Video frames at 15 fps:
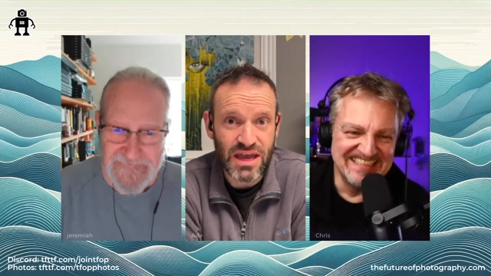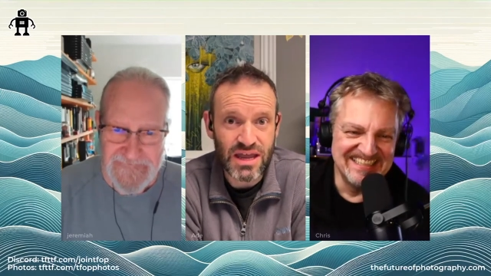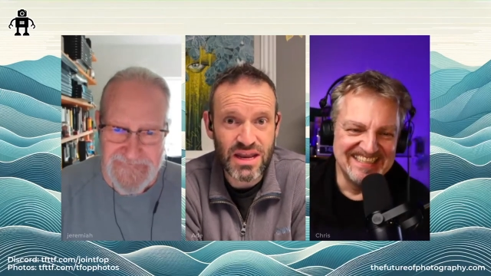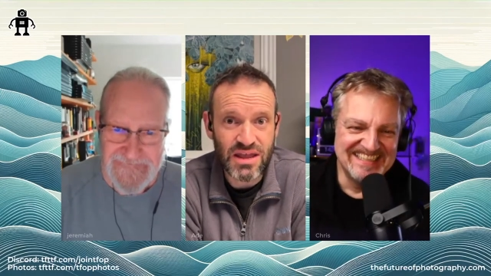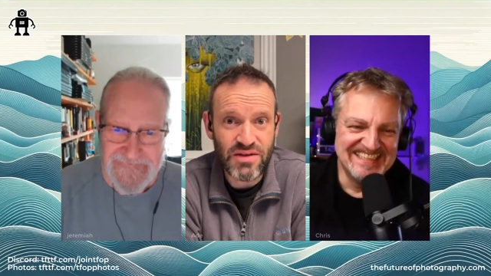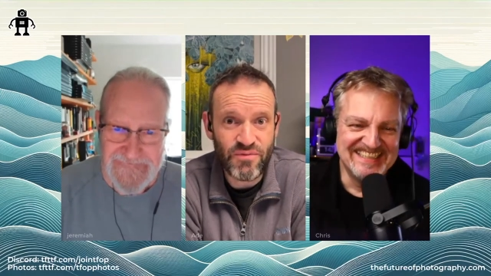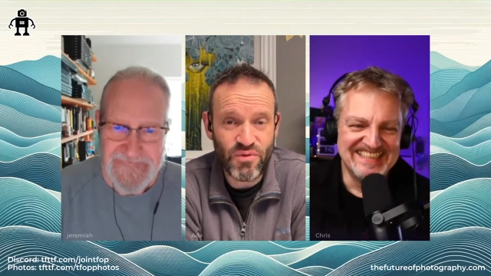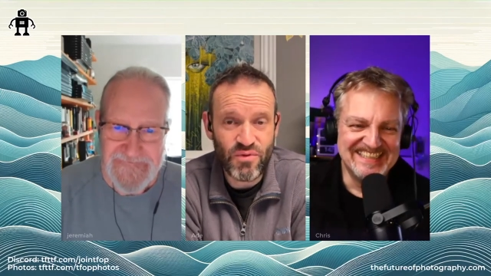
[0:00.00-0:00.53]

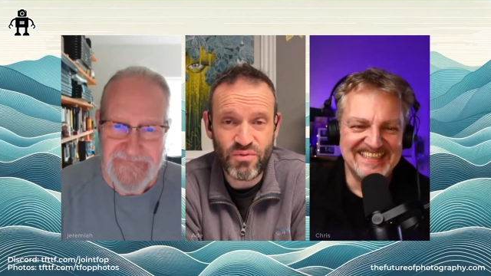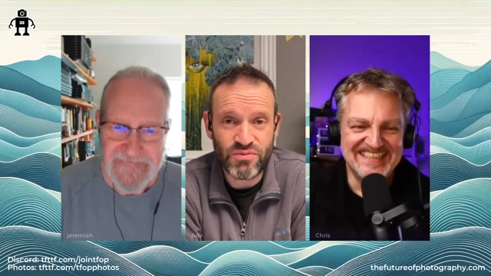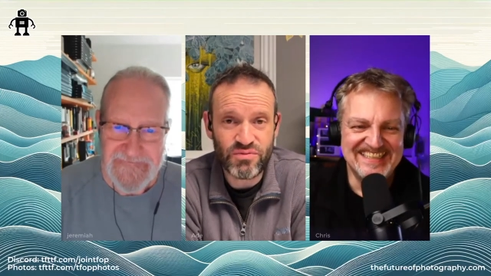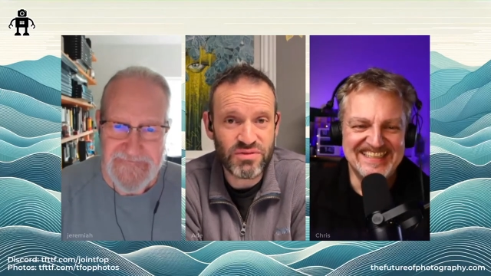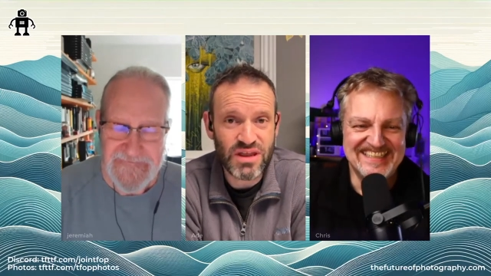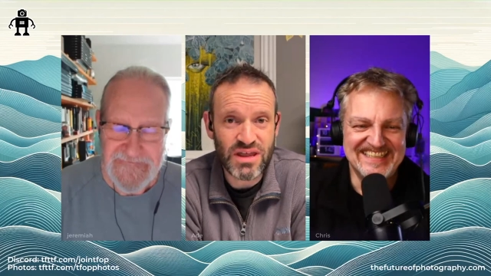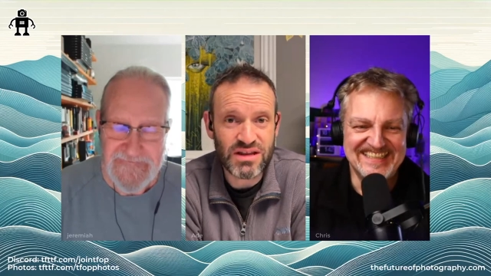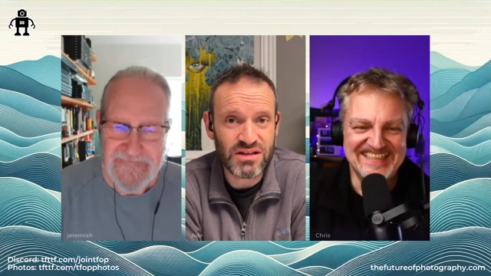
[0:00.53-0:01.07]
Speaker 1: and
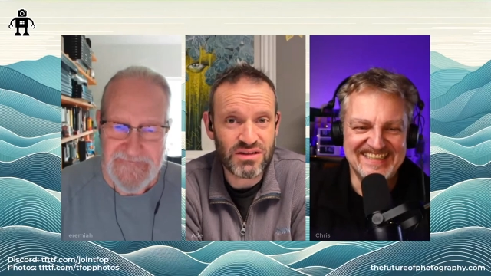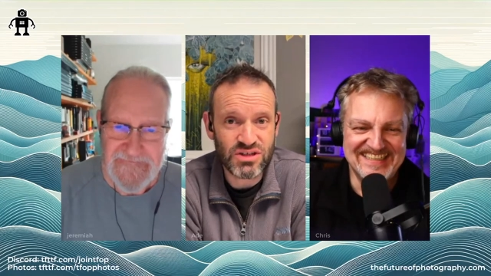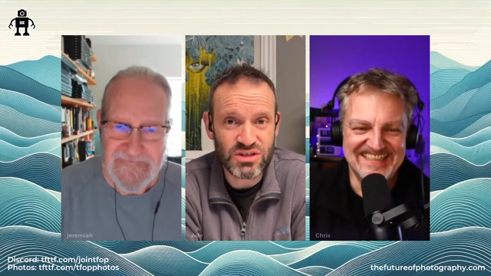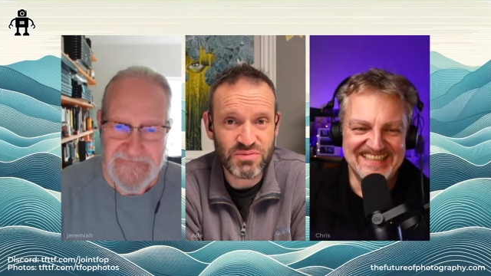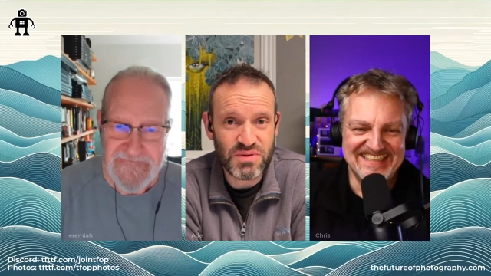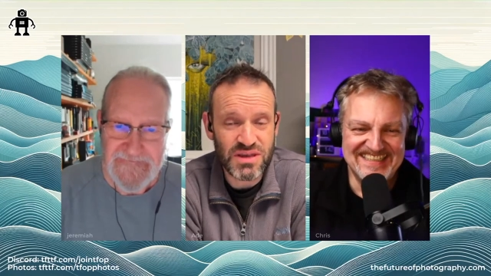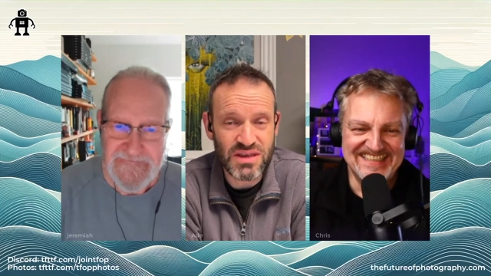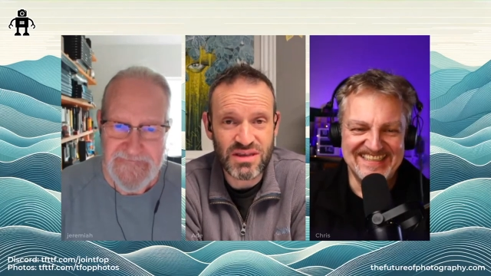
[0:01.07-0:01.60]
therefore it'll
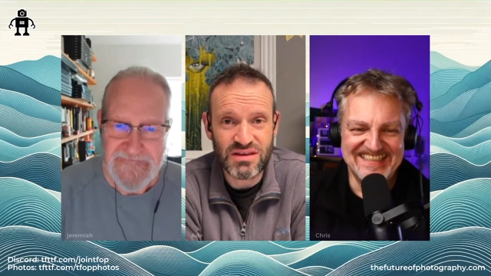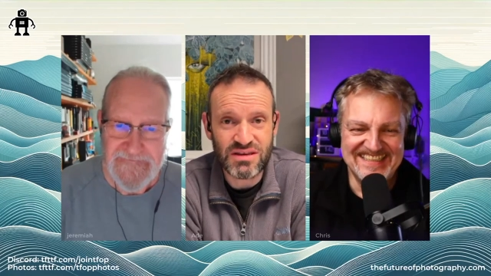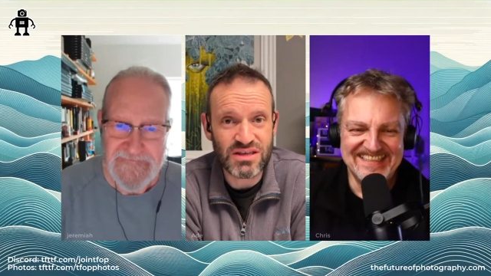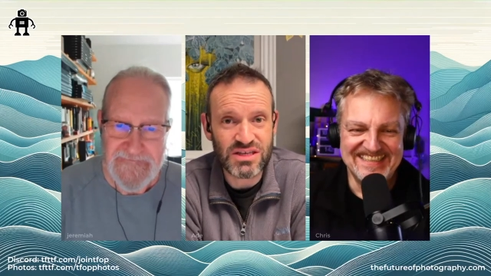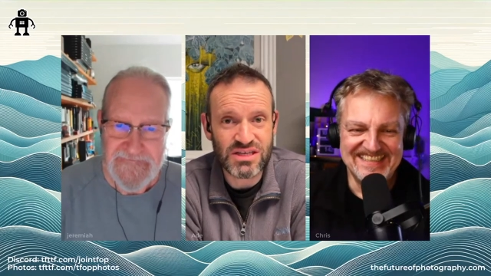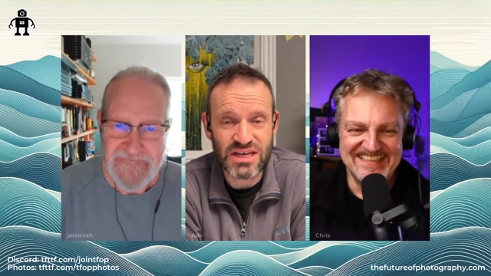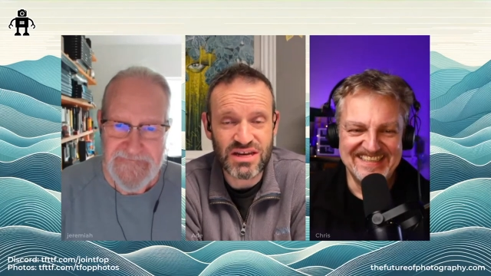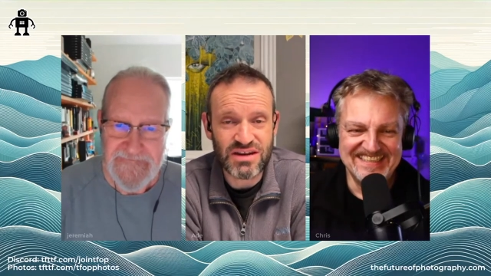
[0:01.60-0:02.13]
just
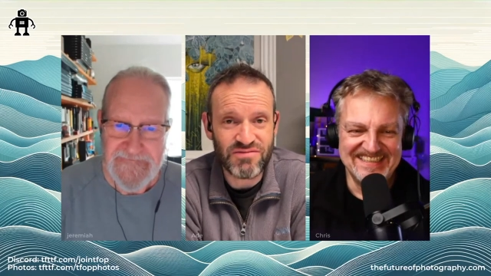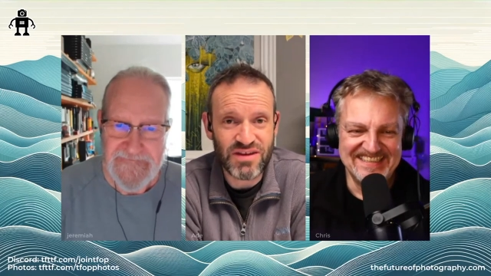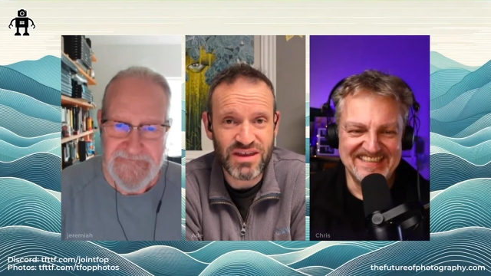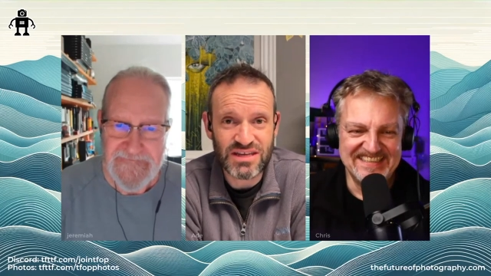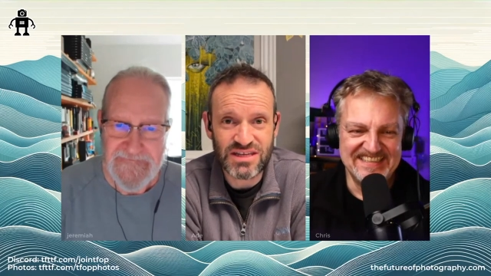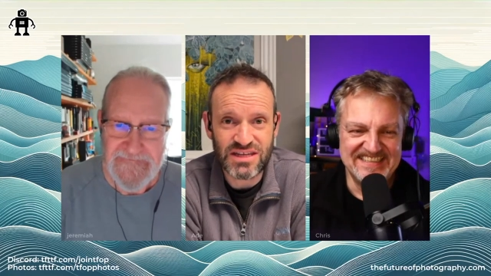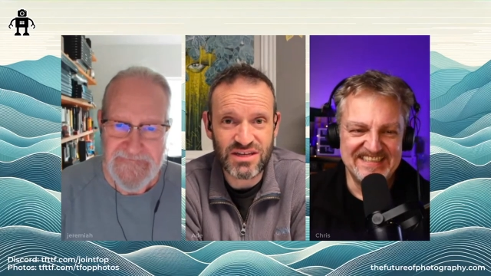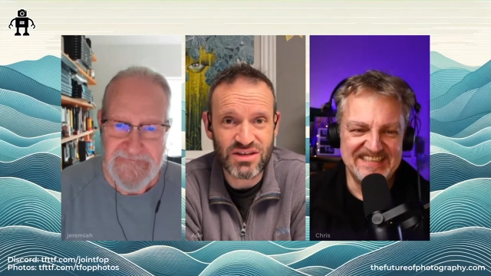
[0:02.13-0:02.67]
be
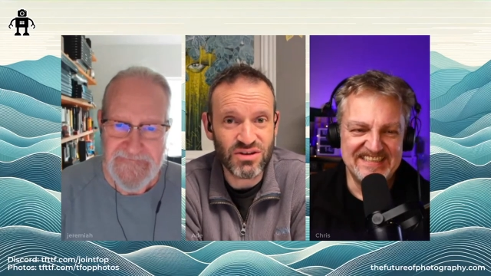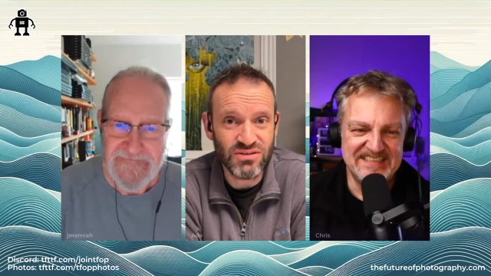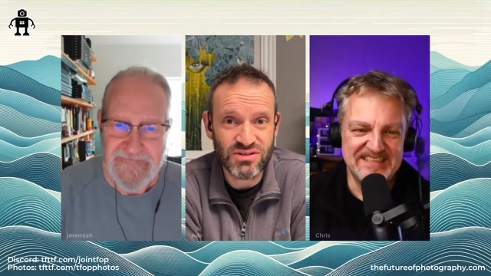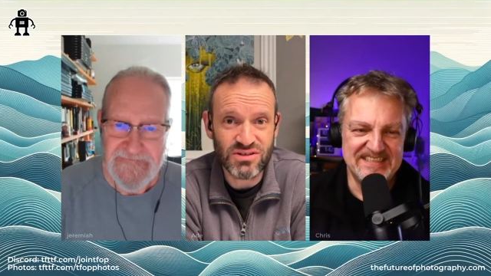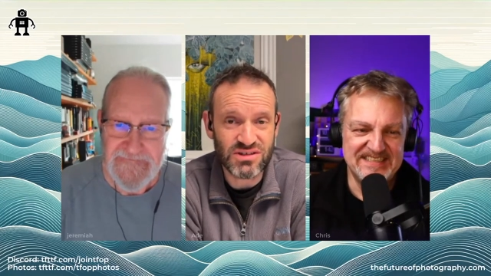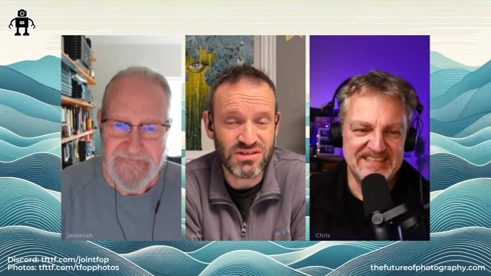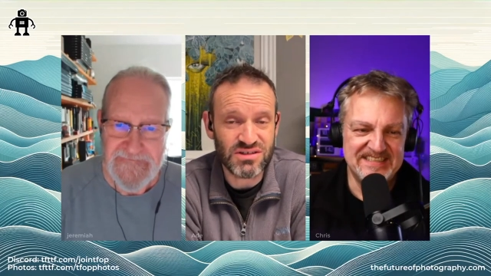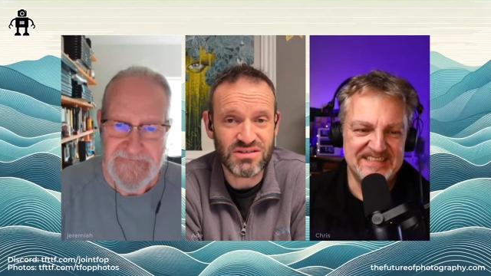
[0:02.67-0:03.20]
generated
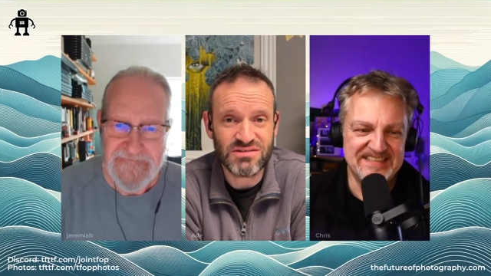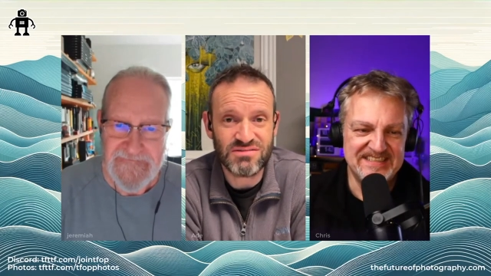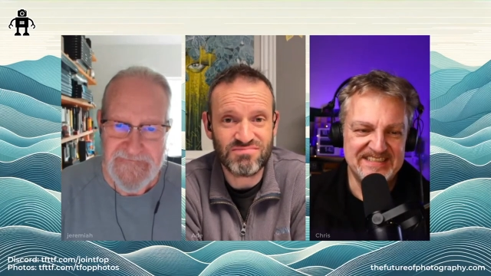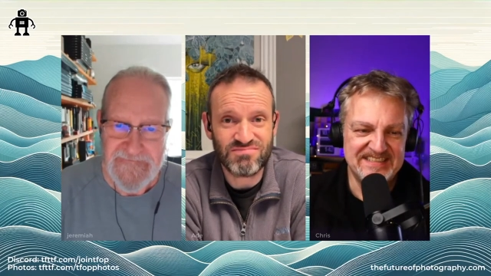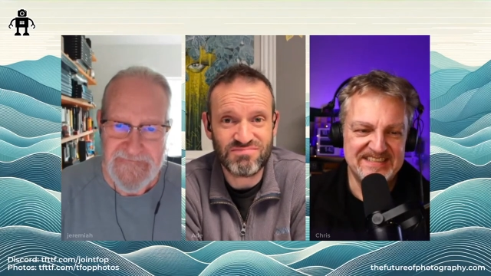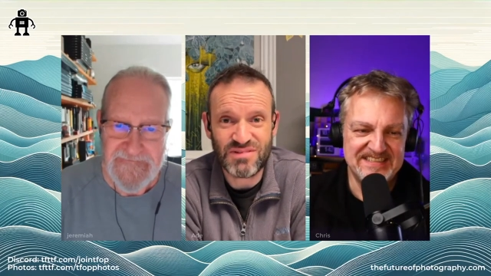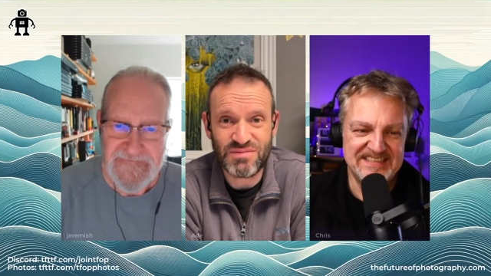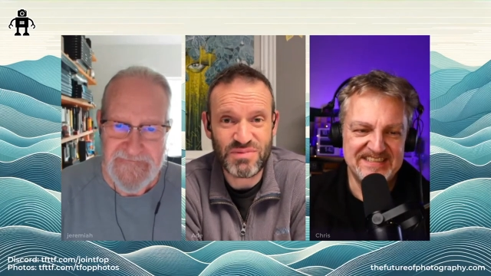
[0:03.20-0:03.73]

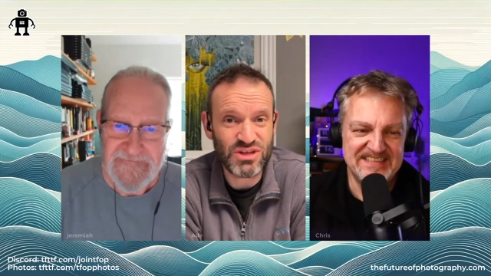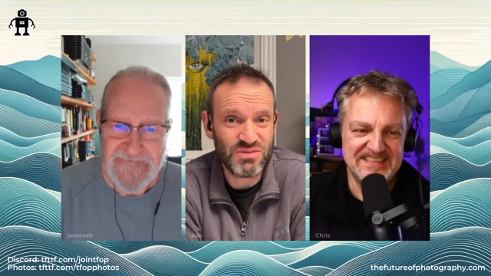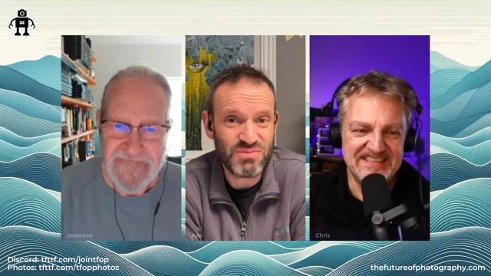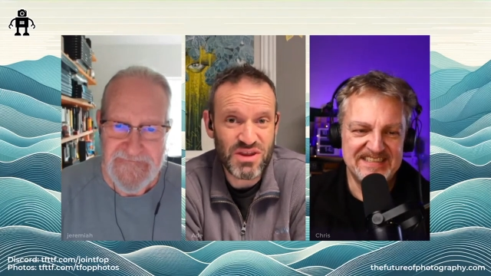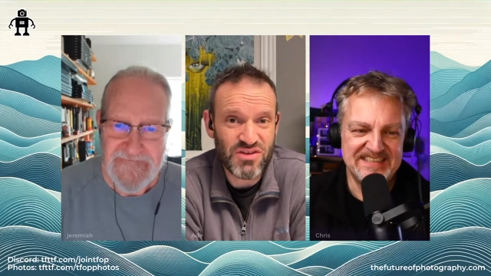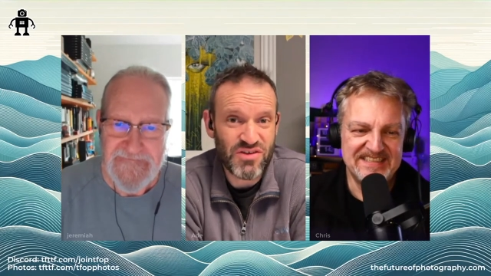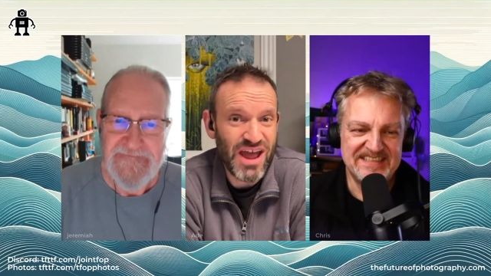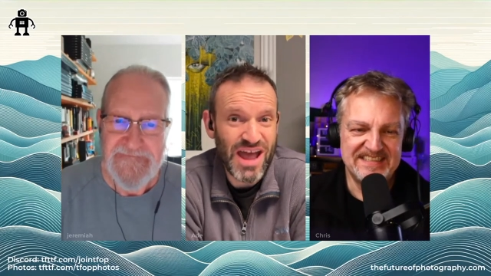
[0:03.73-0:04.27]
nonsense. It'll
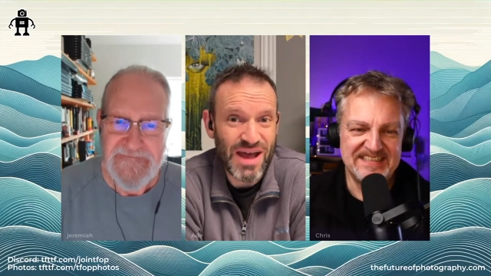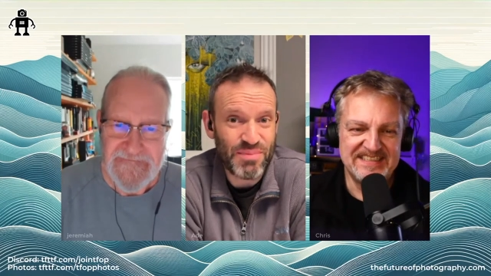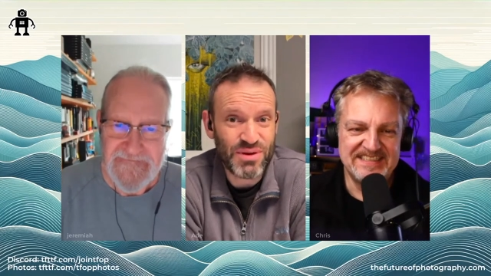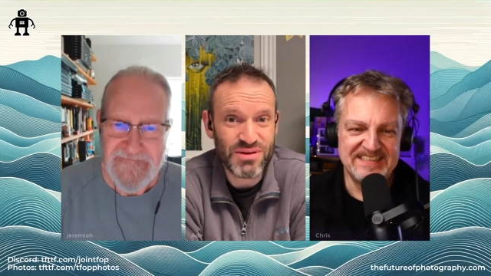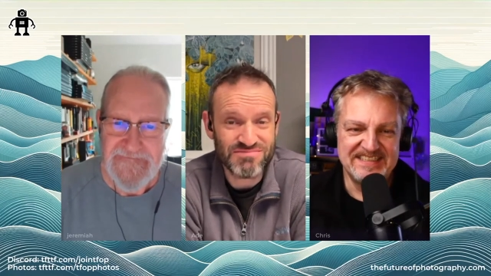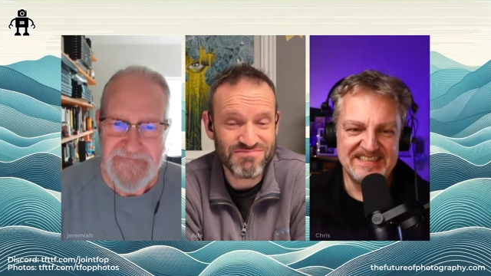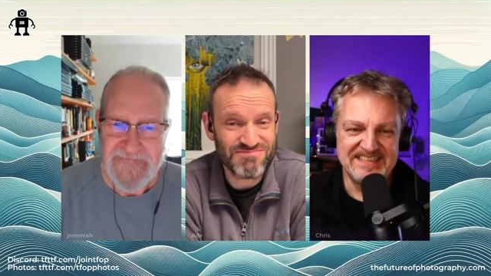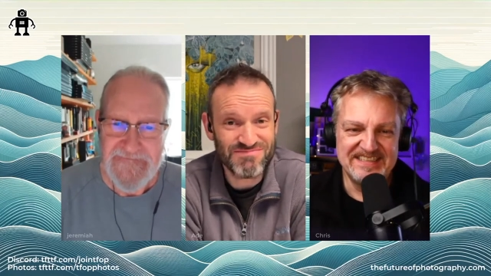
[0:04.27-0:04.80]
just be crap.
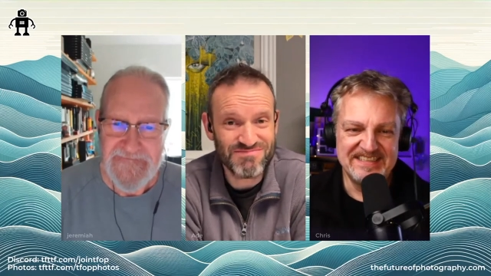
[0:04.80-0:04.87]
